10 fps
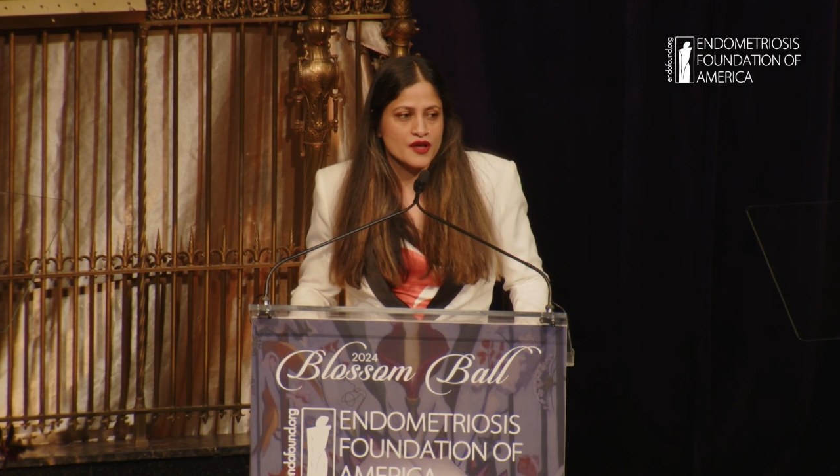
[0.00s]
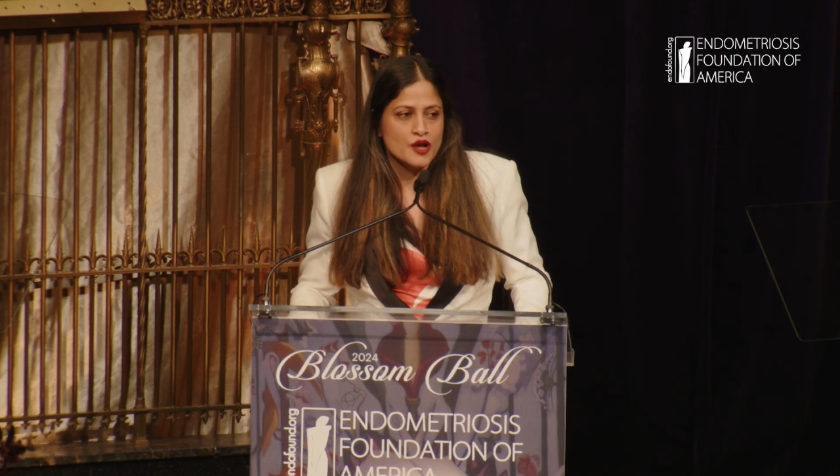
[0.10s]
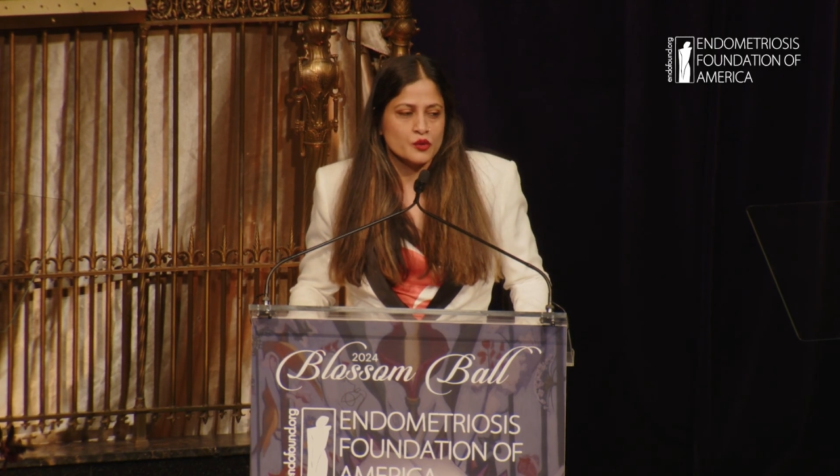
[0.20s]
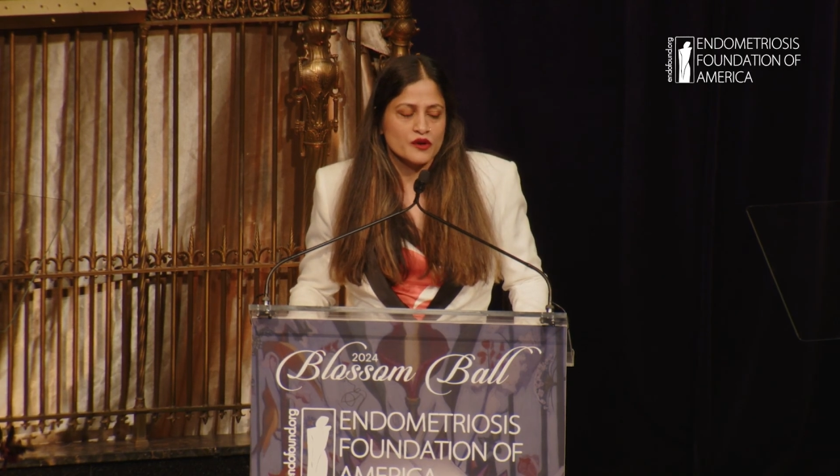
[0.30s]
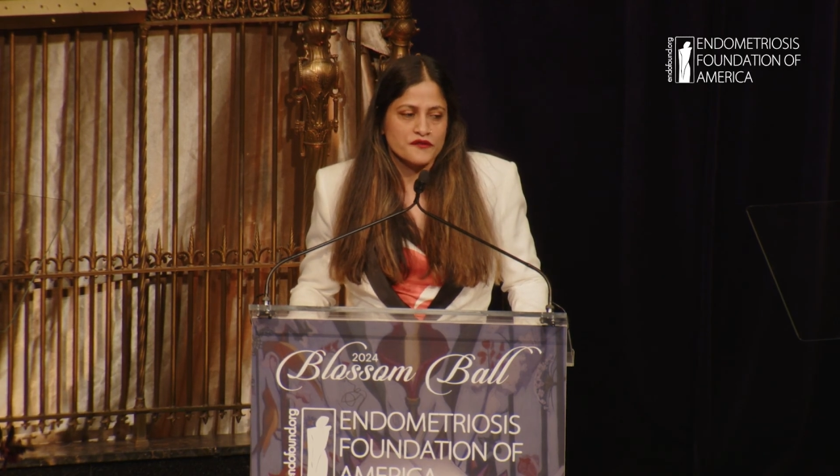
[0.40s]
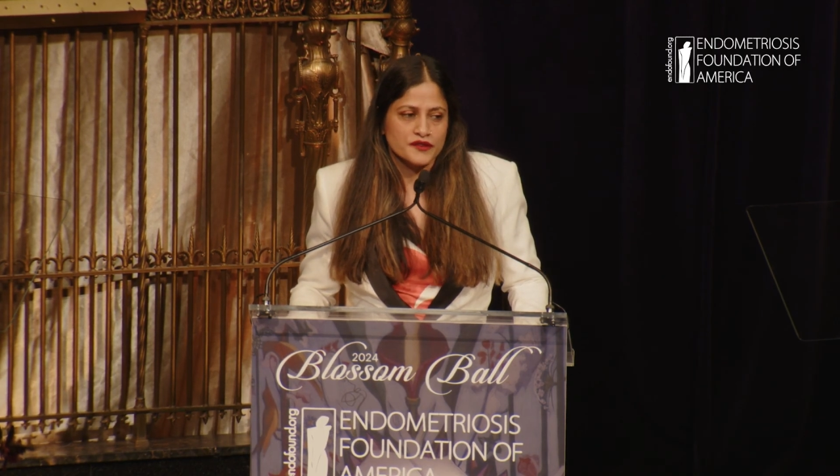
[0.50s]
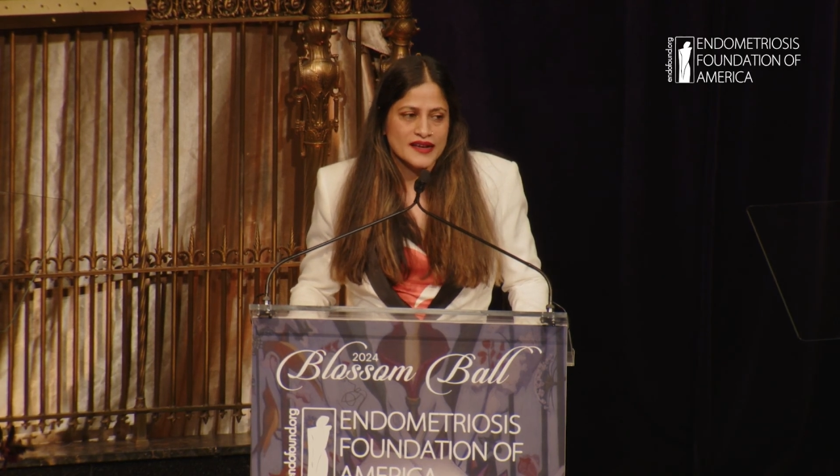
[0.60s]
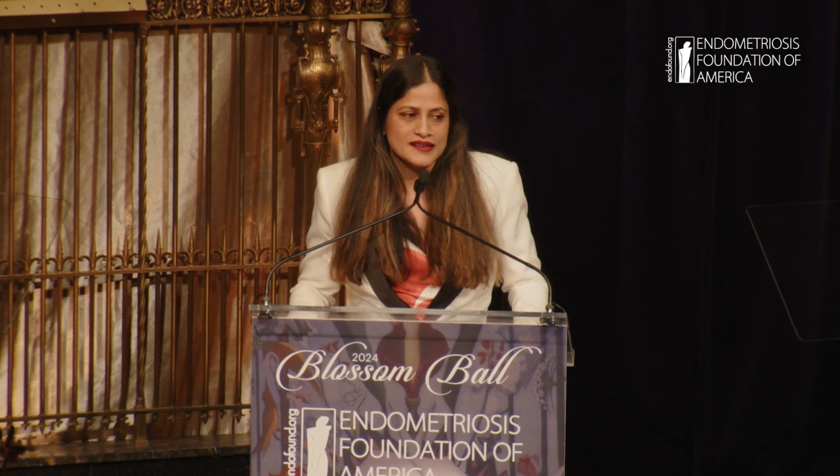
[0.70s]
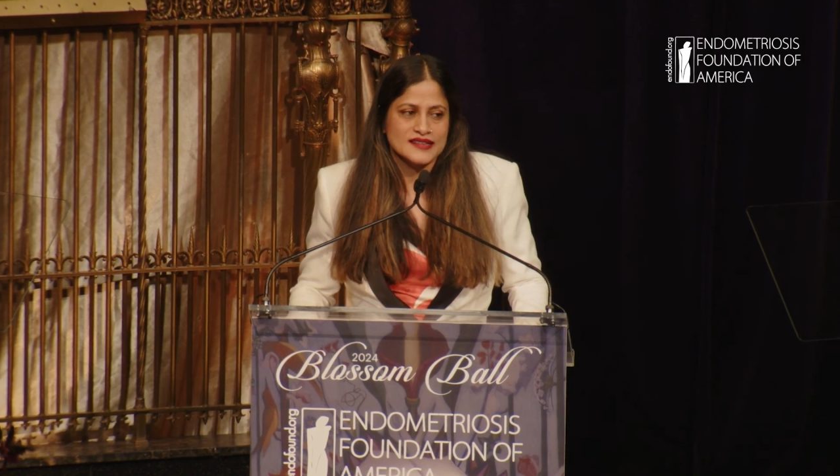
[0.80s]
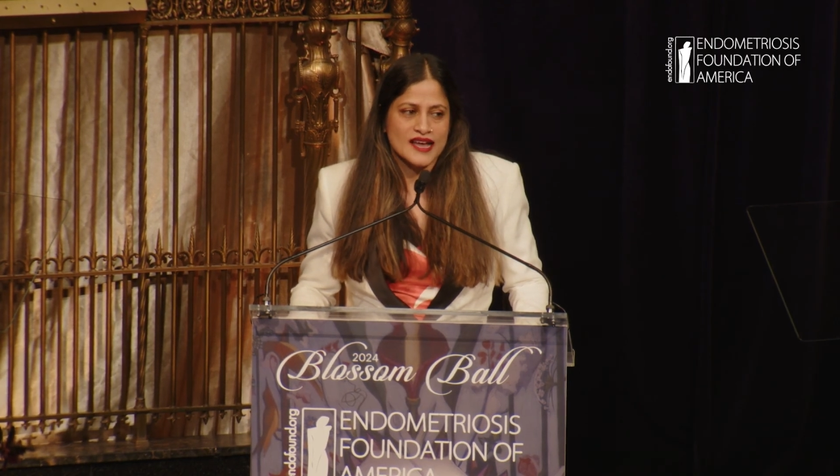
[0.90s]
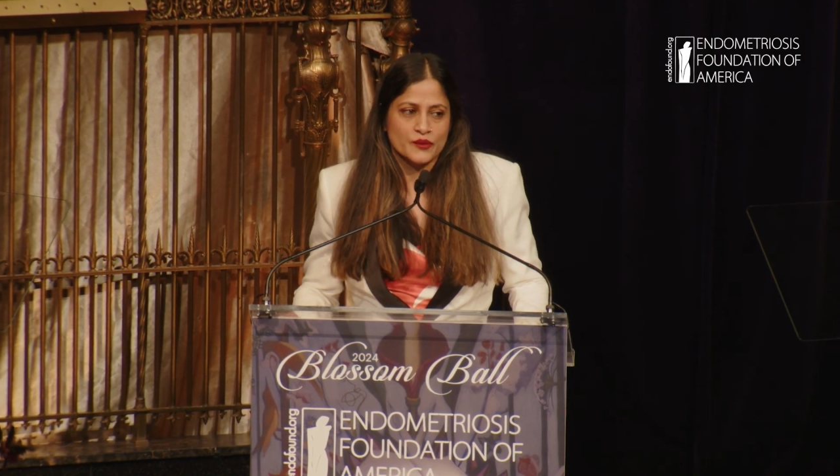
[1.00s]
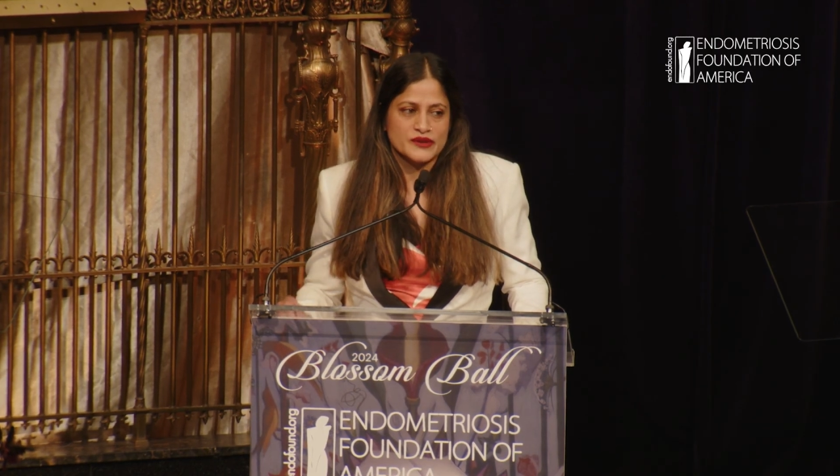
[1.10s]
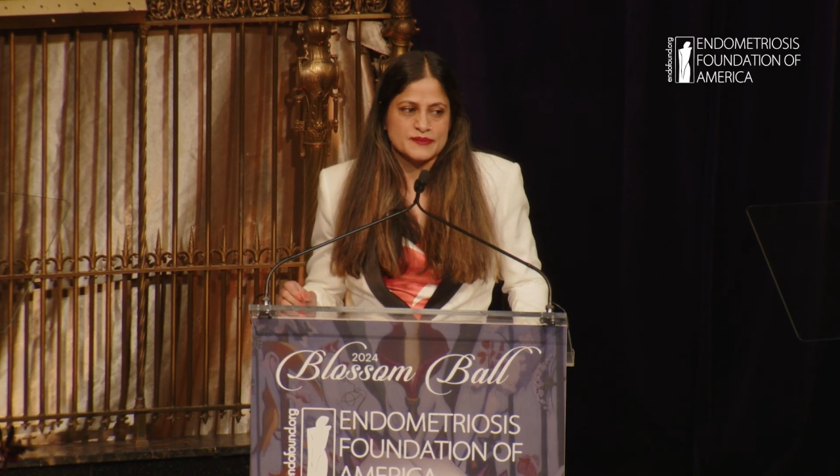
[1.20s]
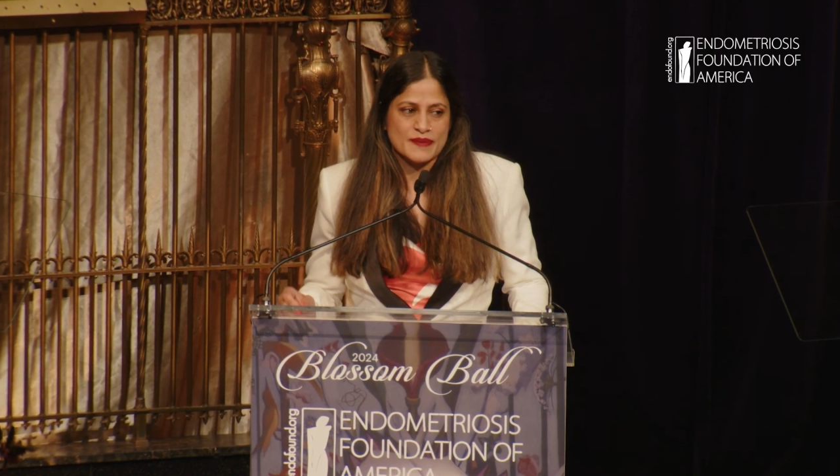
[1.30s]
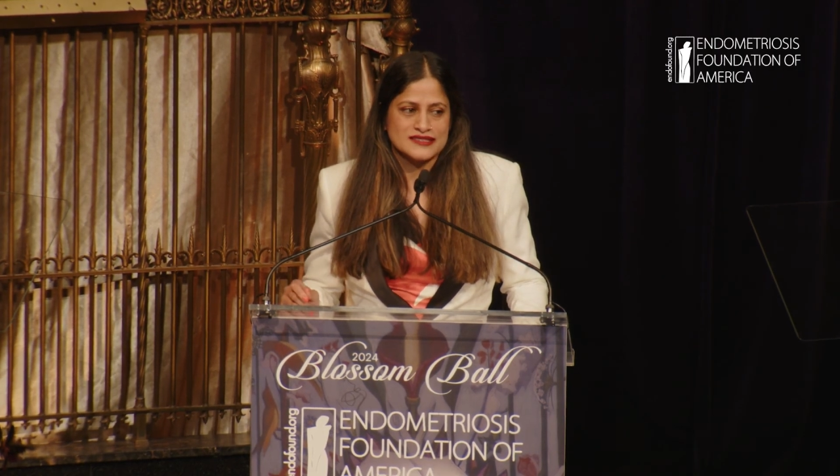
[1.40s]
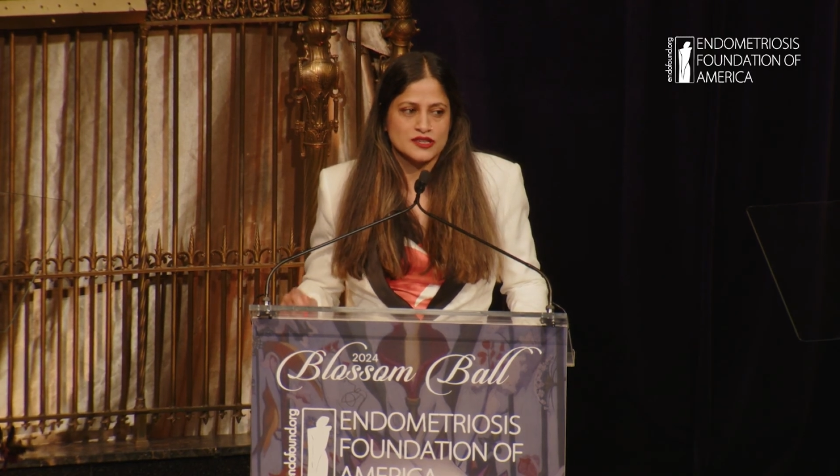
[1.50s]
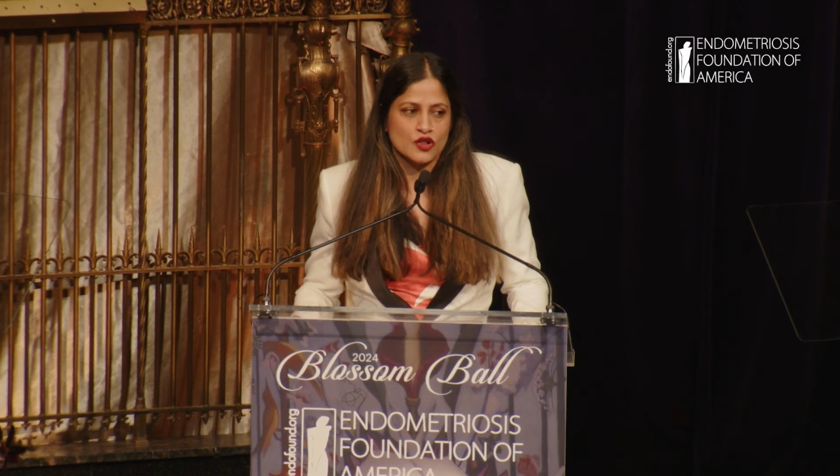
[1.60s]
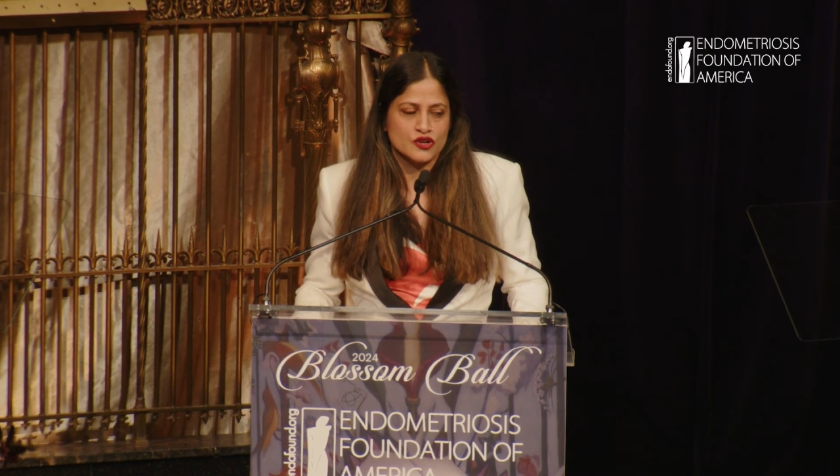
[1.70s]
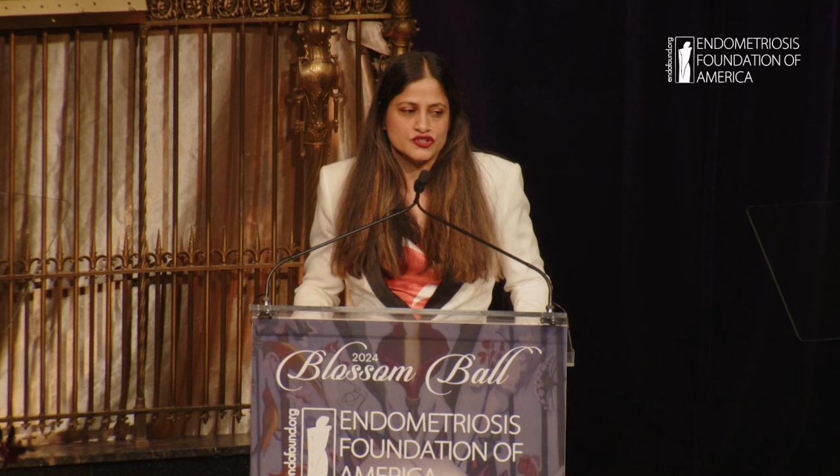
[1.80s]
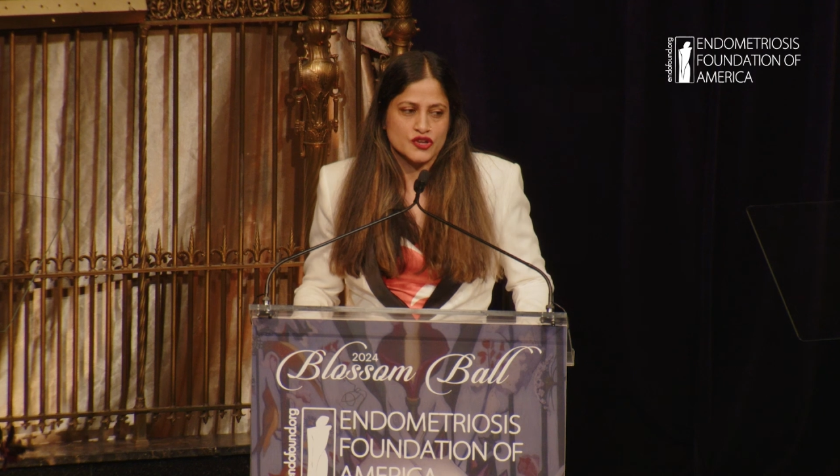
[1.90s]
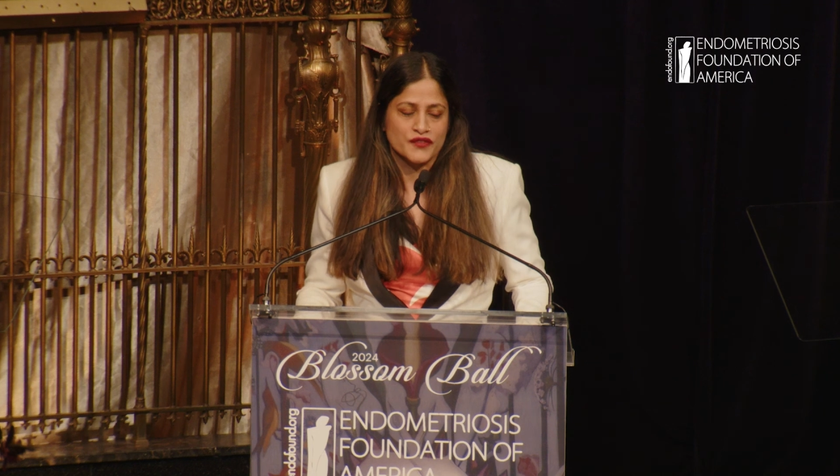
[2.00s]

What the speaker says: reflects how we spend dollars on